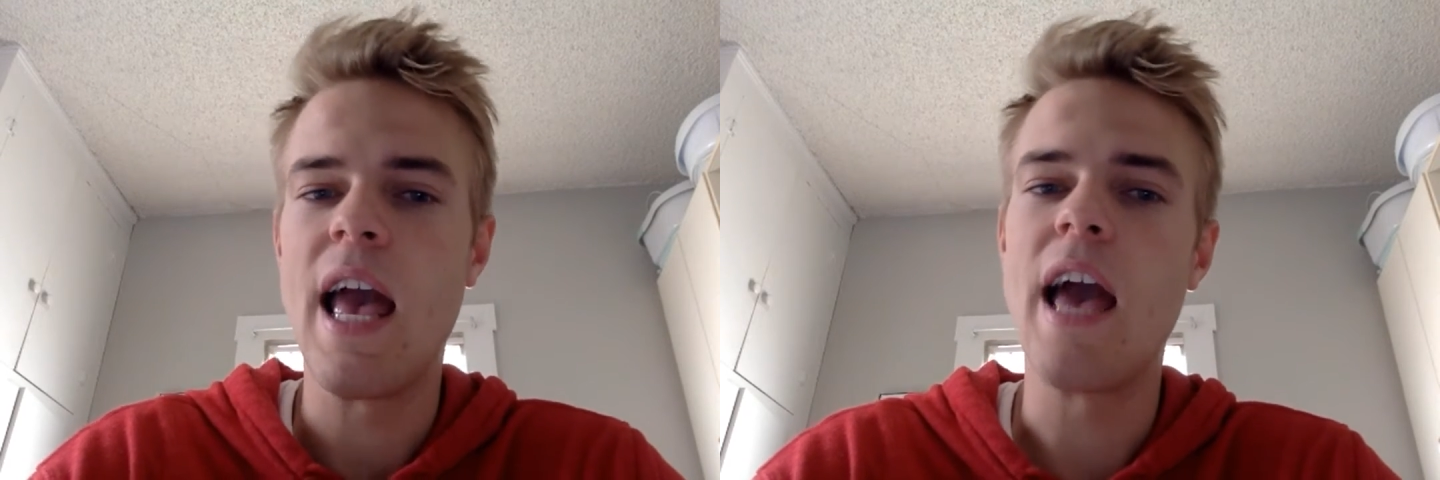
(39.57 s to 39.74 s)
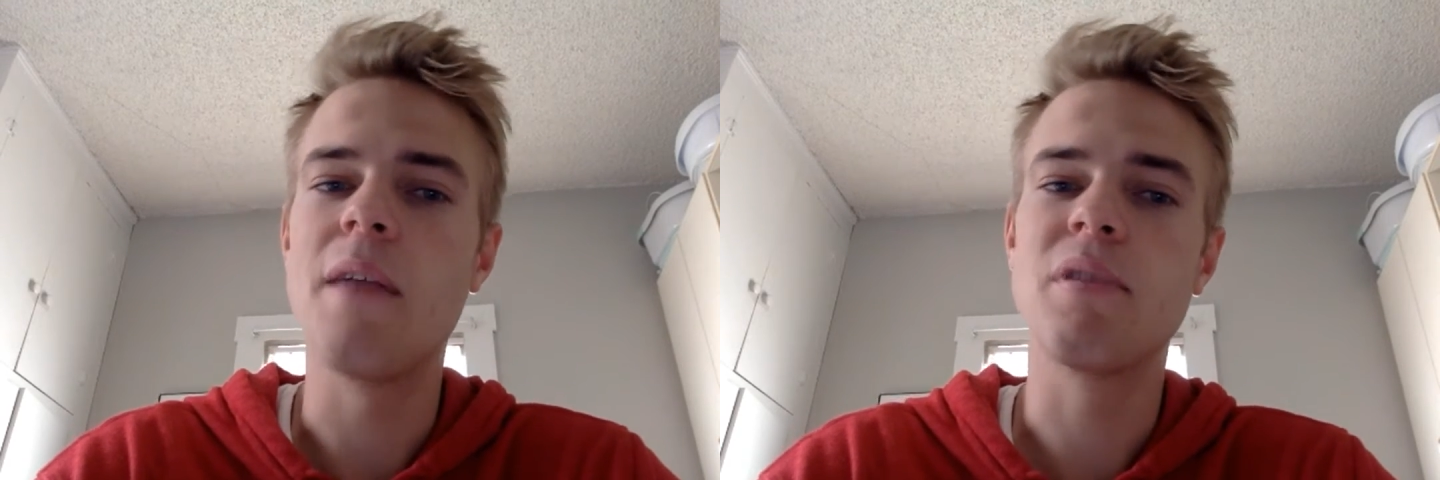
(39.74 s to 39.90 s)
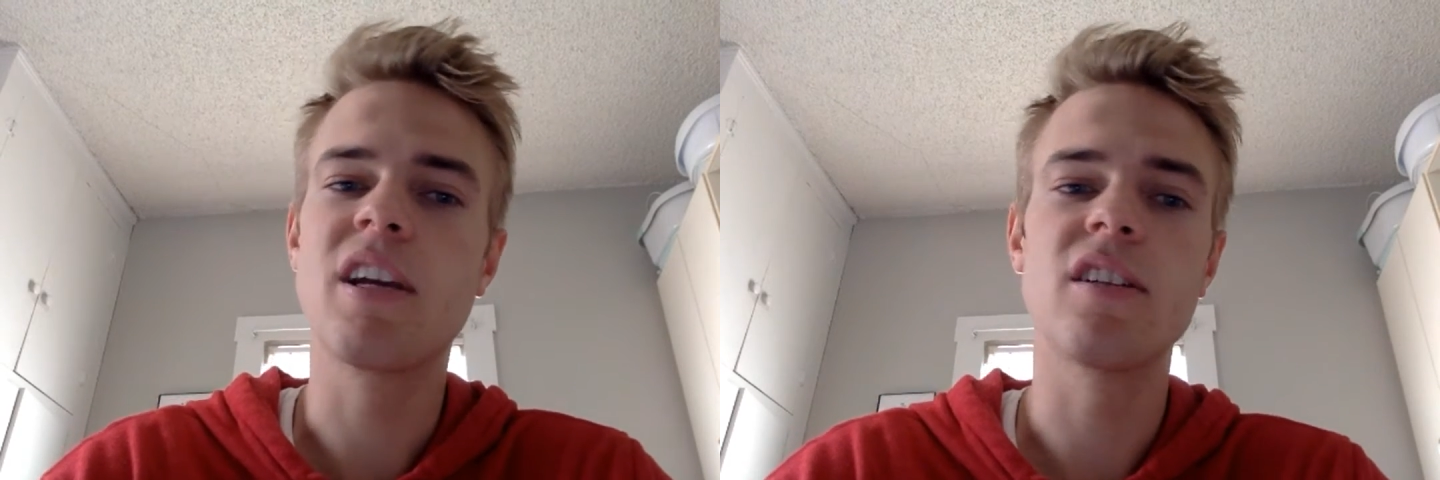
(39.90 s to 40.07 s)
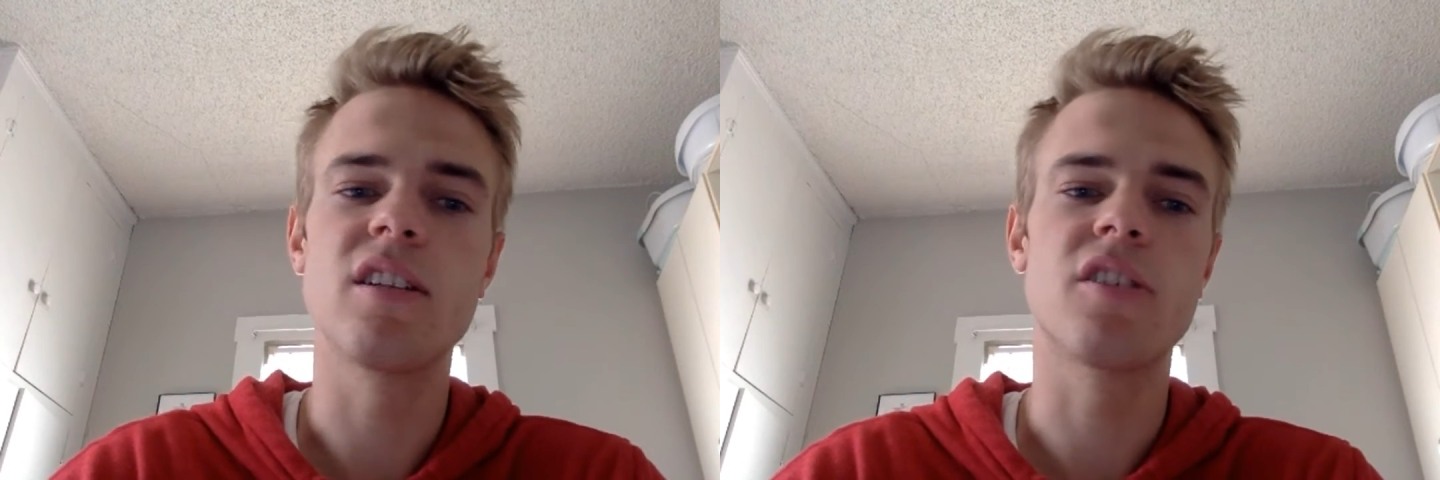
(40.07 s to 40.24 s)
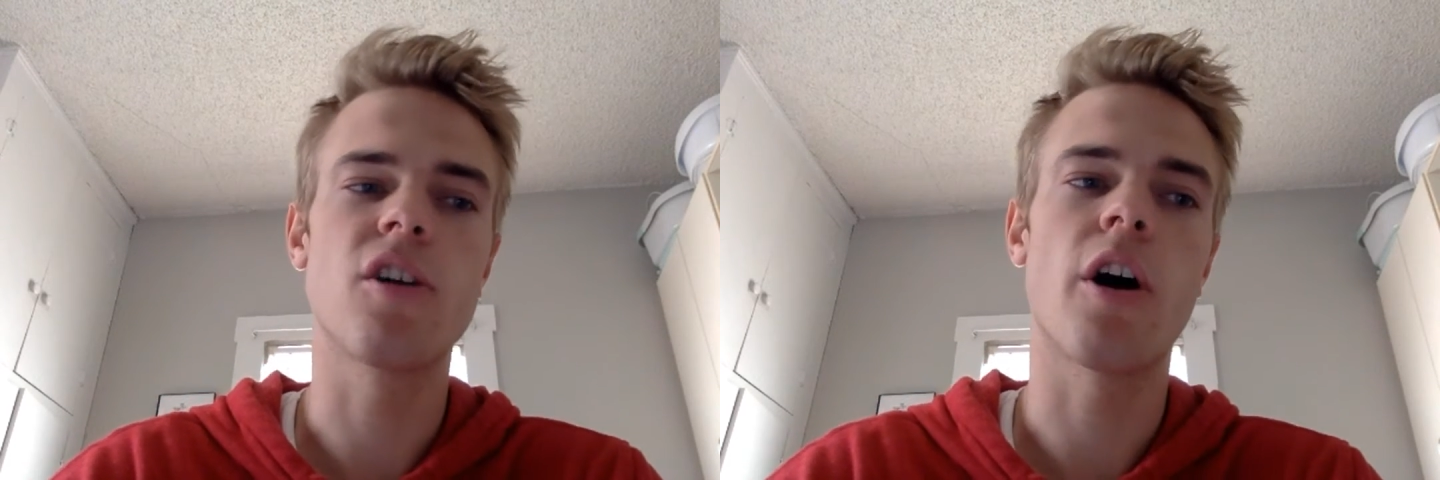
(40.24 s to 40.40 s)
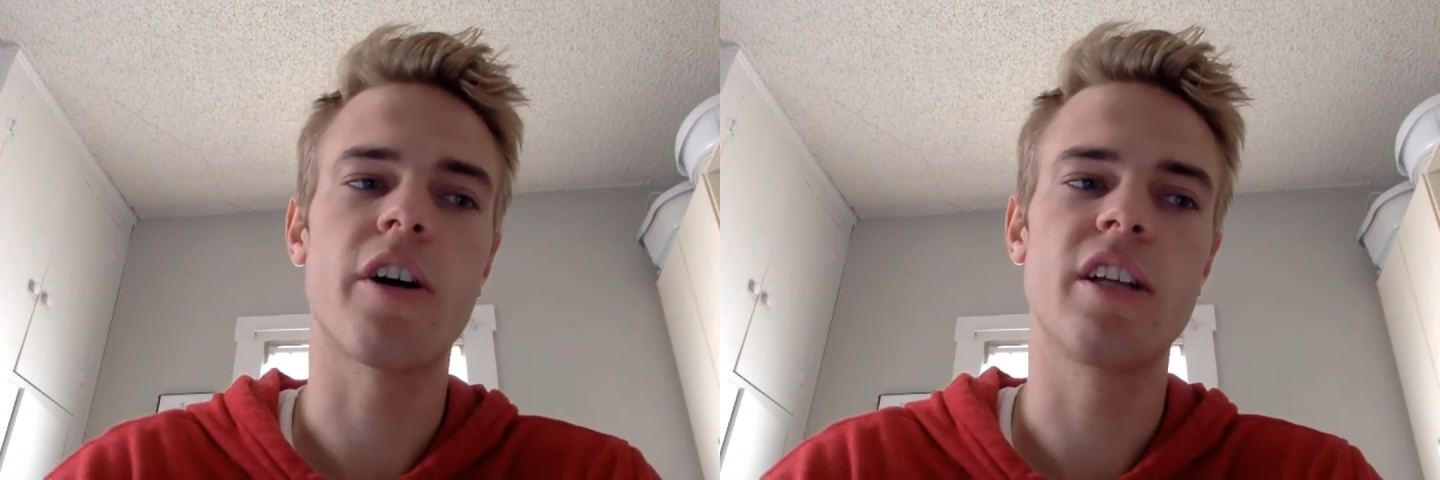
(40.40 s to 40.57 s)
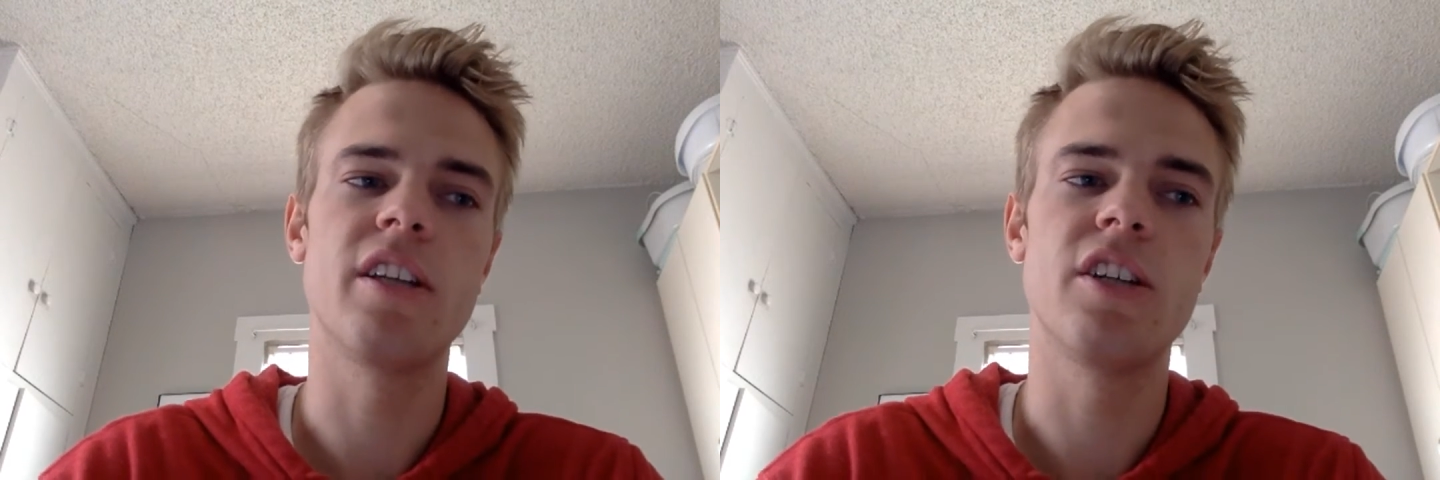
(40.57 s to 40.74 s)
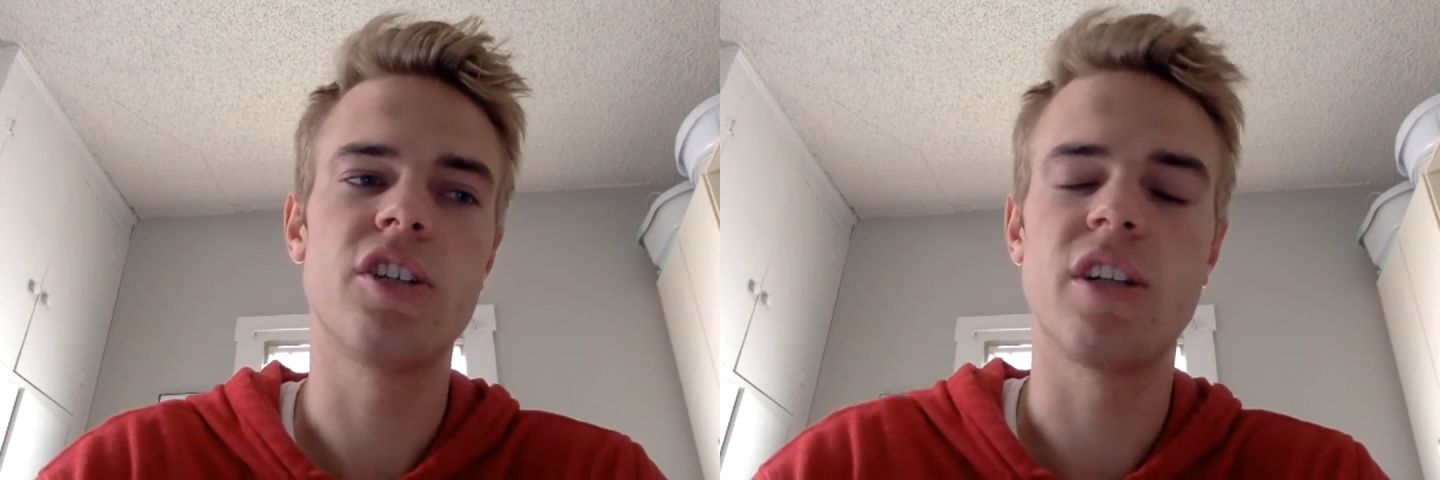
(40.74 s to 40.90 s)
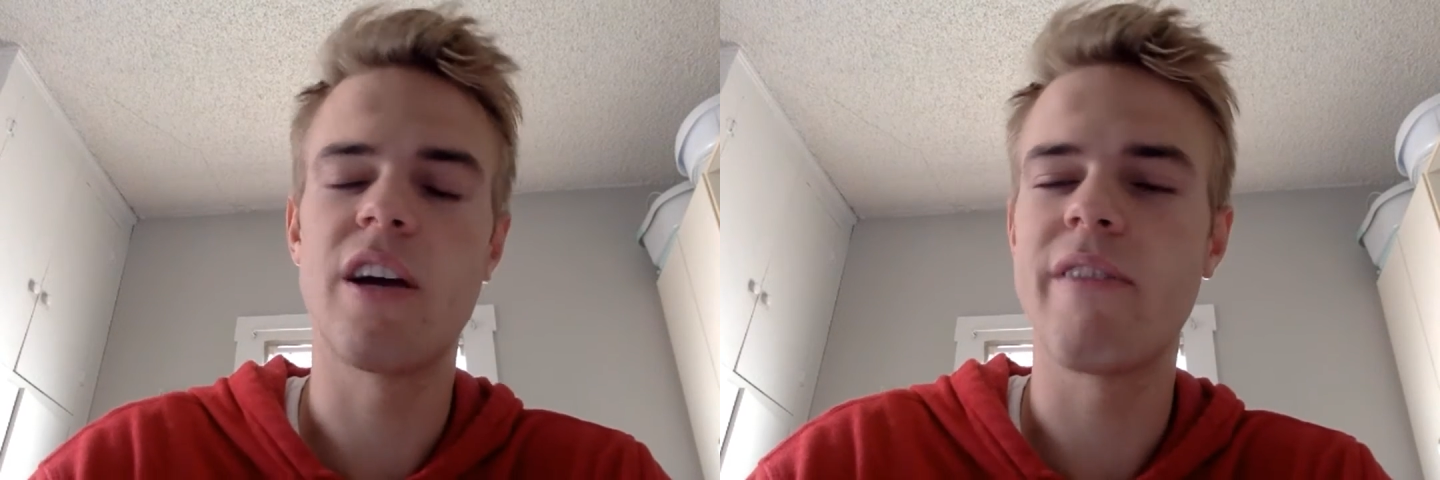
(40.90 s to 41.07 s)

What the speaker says: And because of this heart condition,